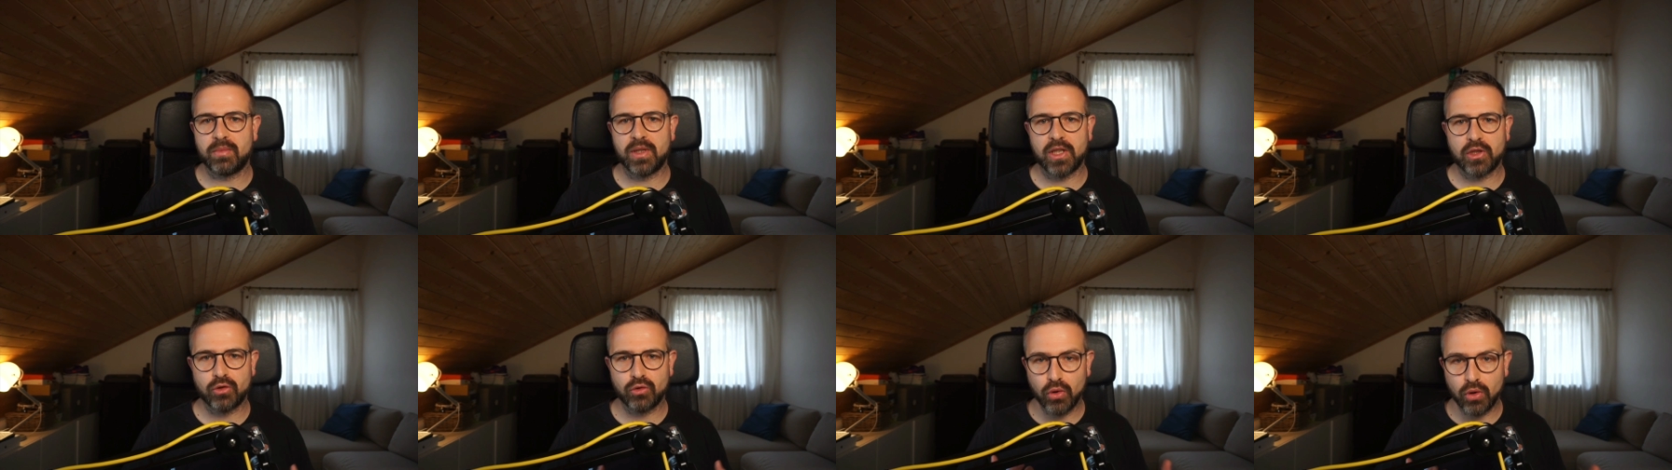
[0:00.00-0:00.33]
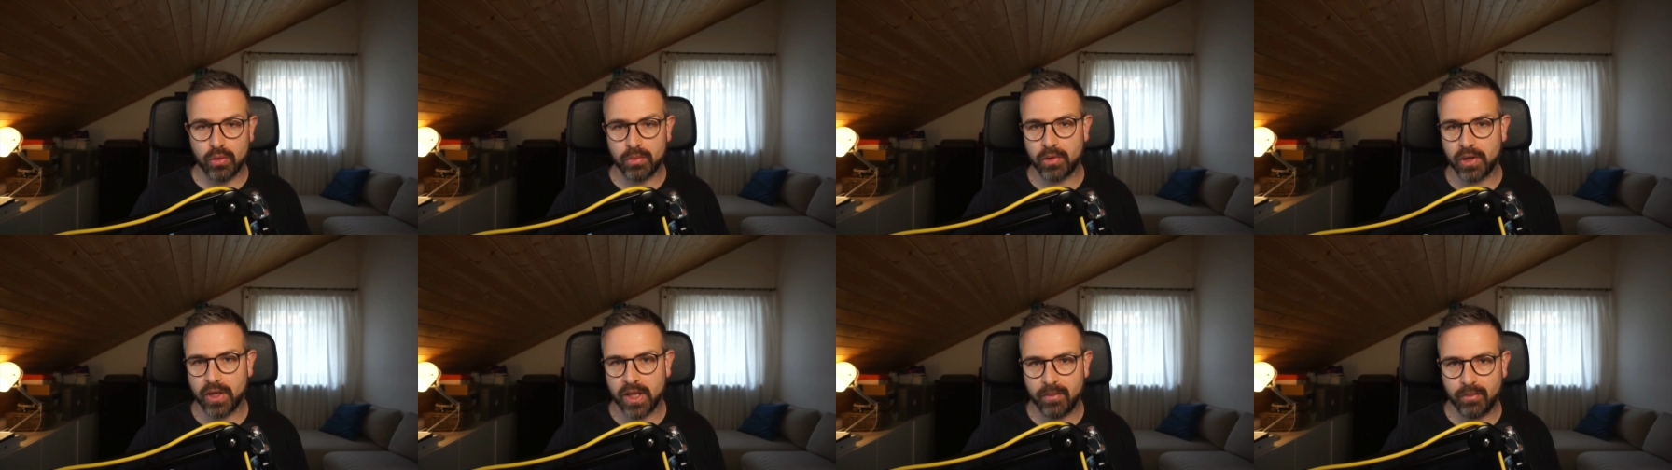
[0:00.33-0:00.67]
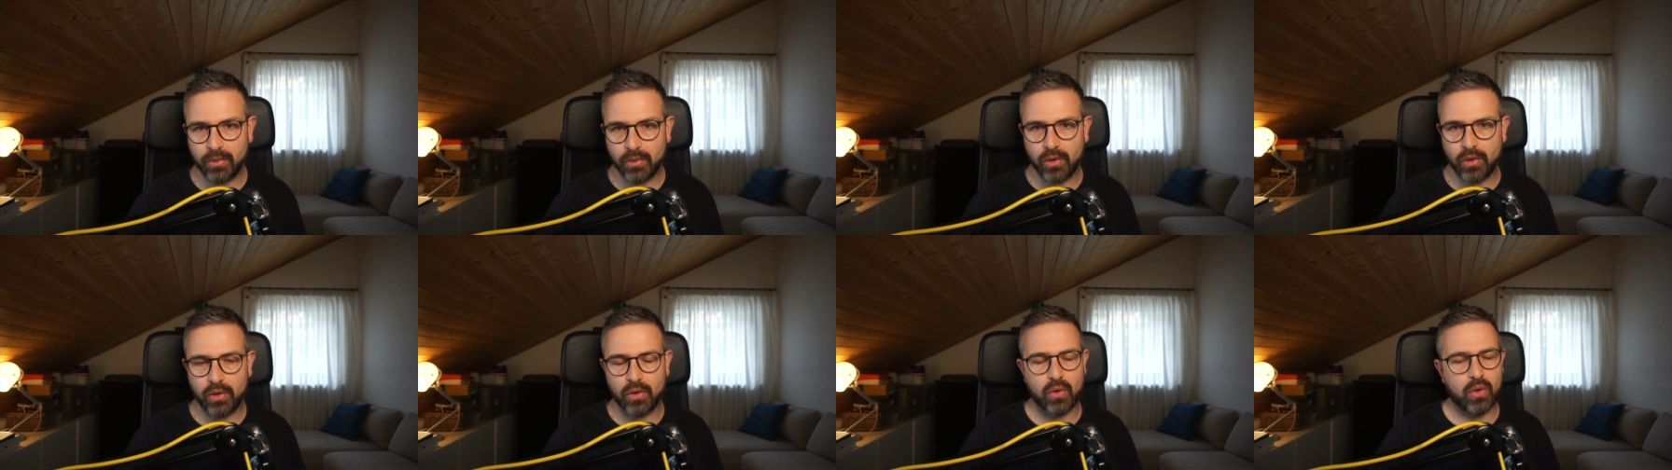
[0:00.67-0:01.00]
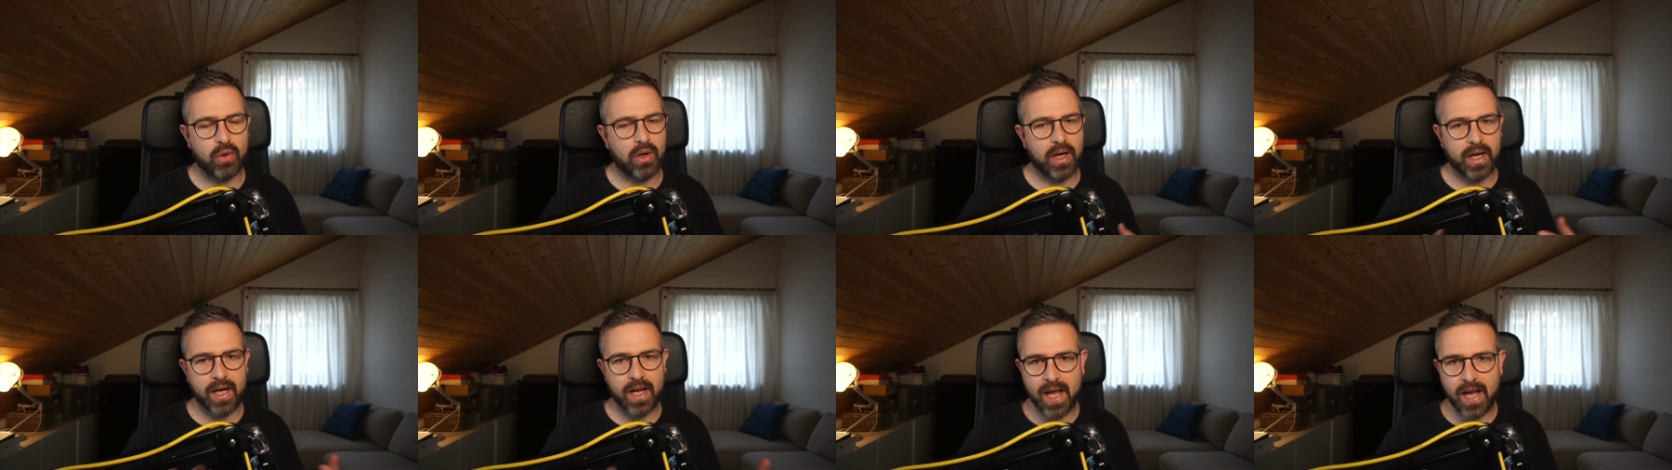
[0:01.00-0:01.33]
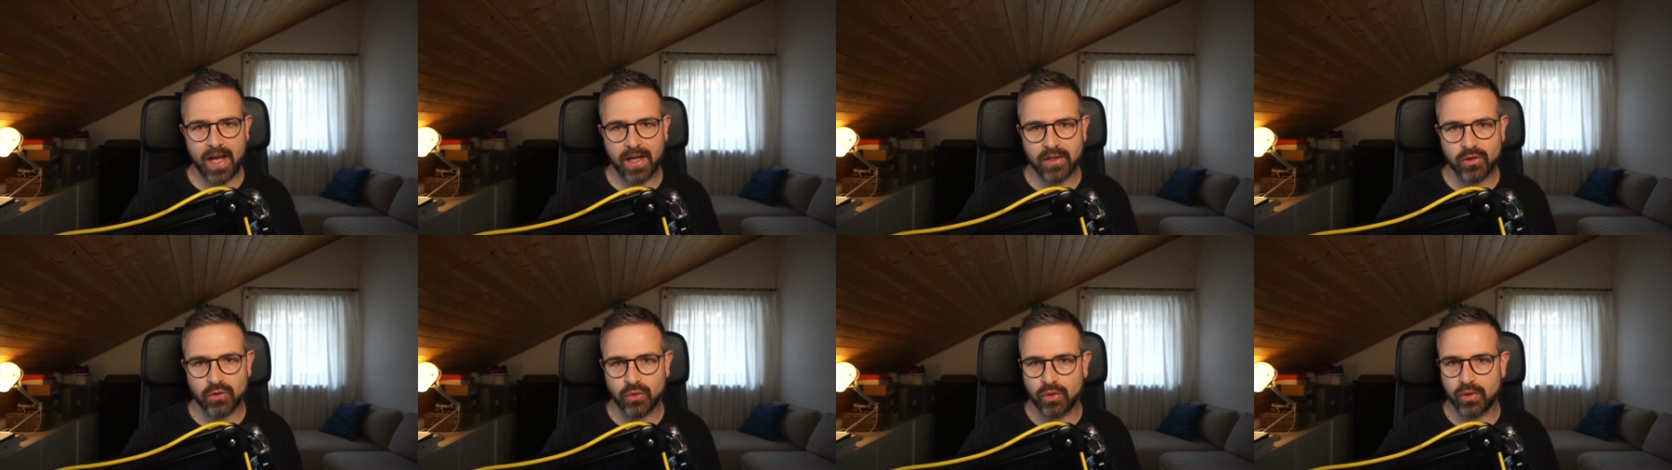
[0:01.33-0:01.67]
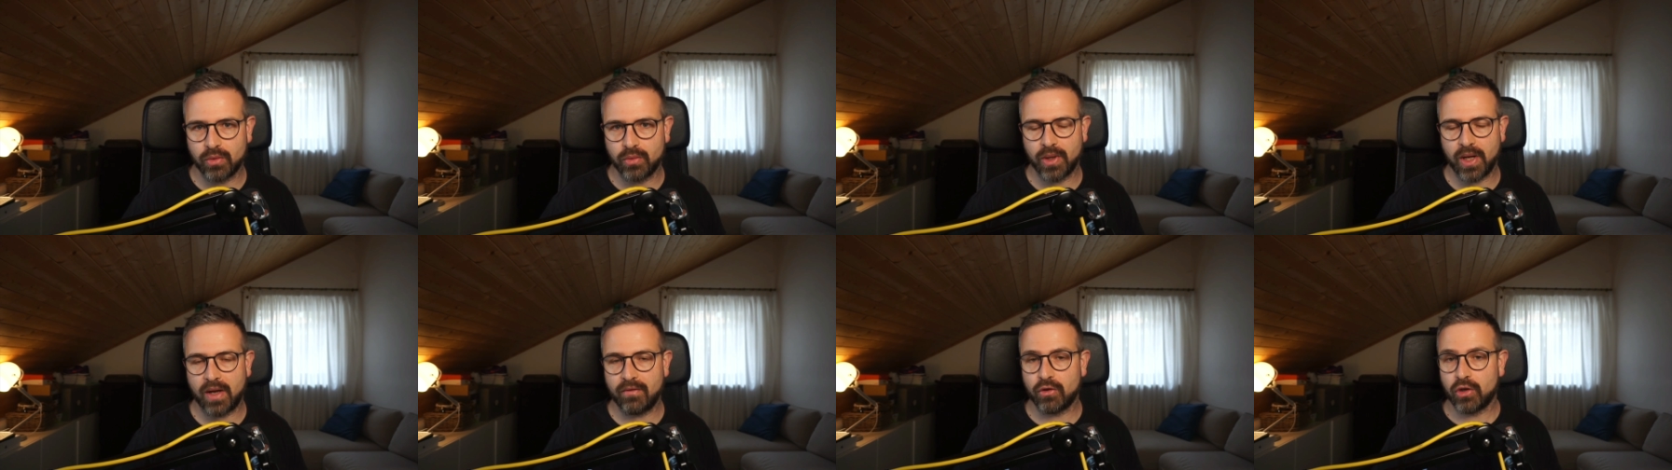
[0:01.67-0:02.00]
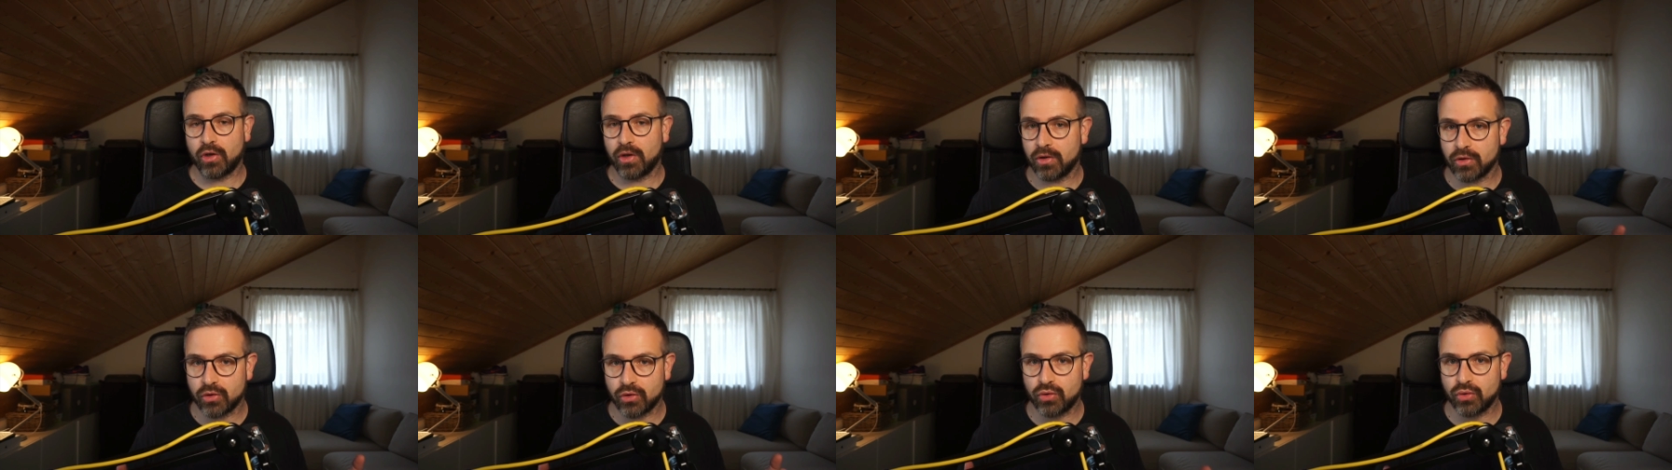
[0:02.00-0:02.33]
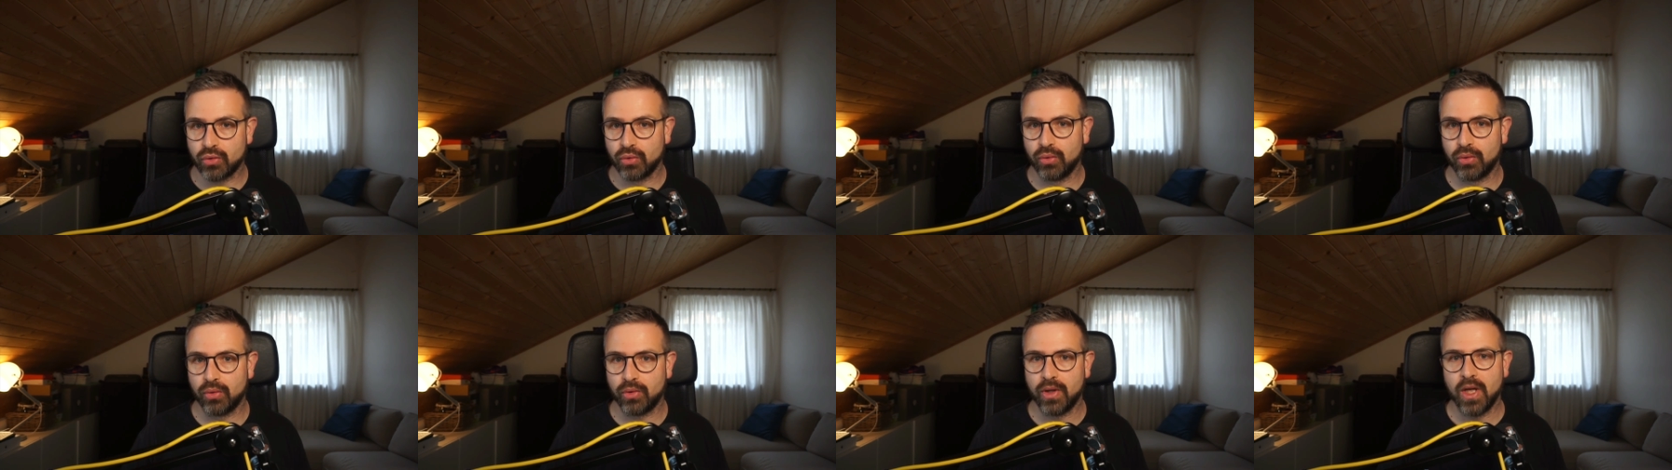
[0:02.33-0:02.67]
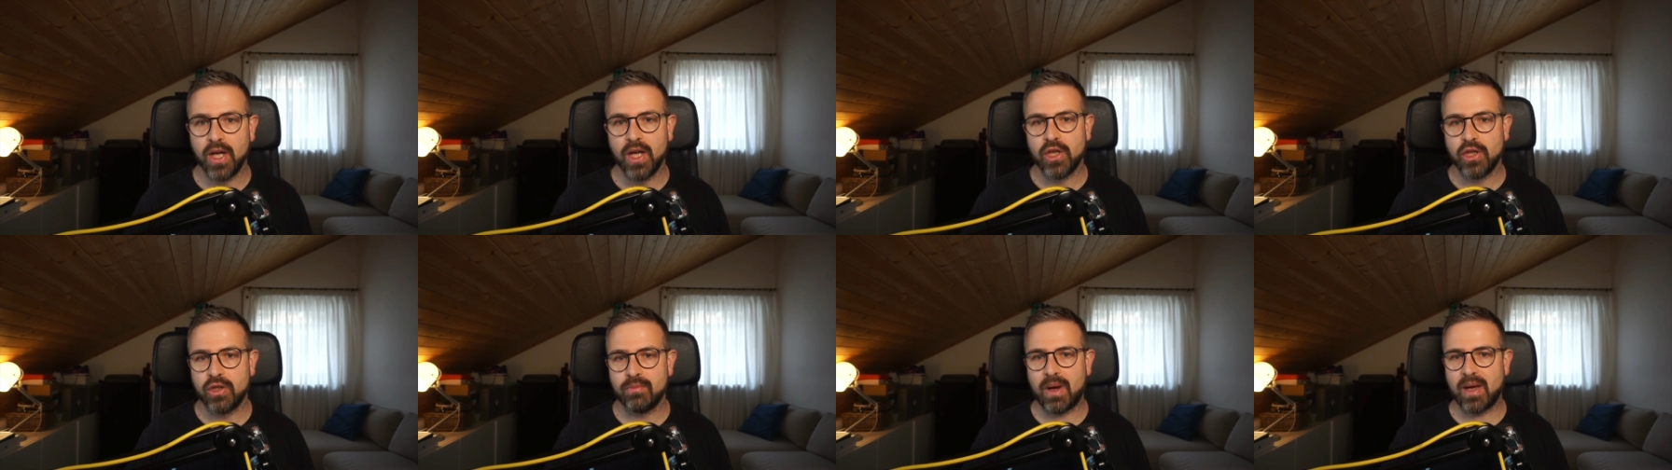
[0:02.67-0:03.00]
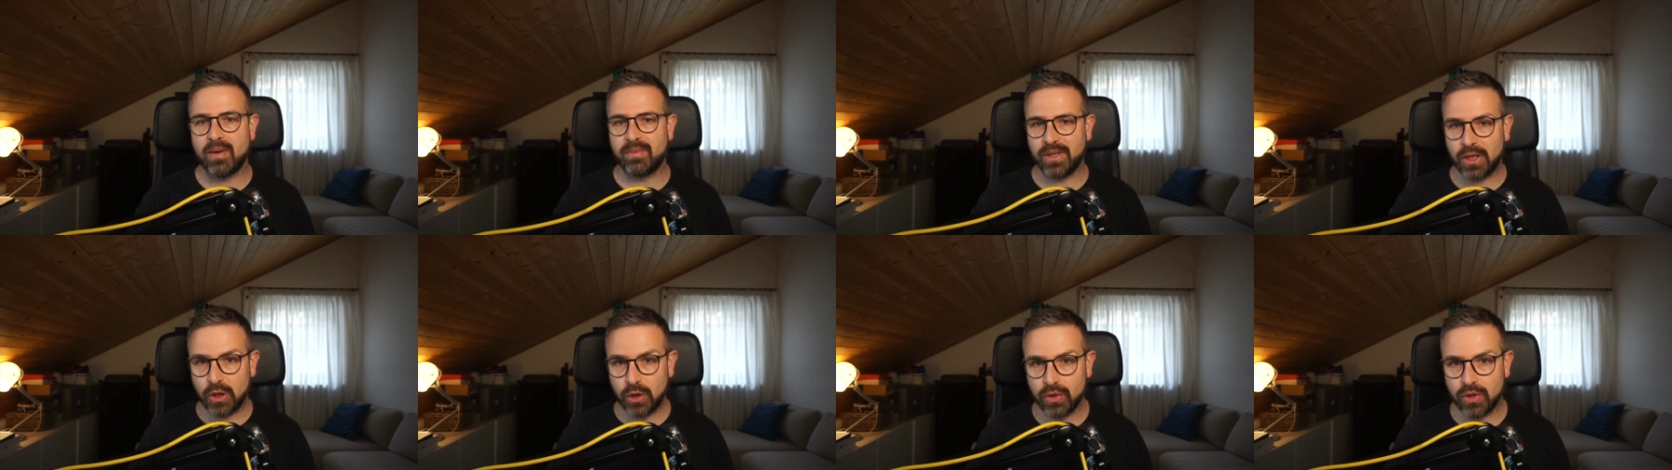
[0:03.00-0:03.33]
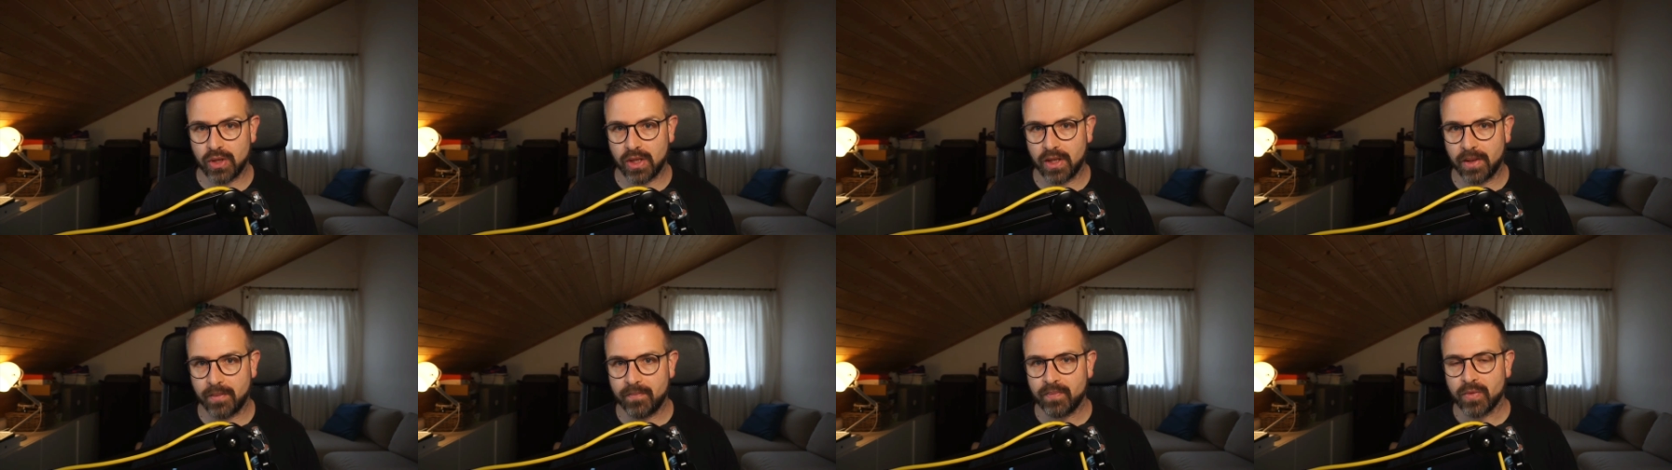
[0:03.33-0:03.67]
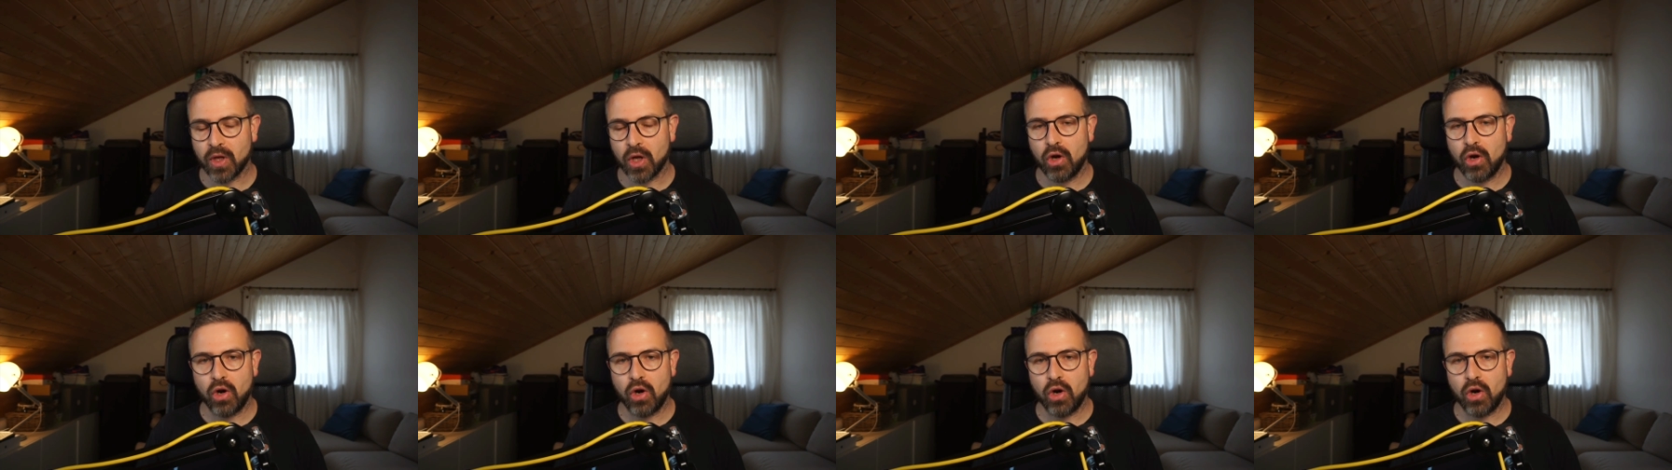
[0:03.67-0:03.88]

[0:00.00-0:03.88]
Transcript: like Turbo Repo or Nx or whatever other tool you might be using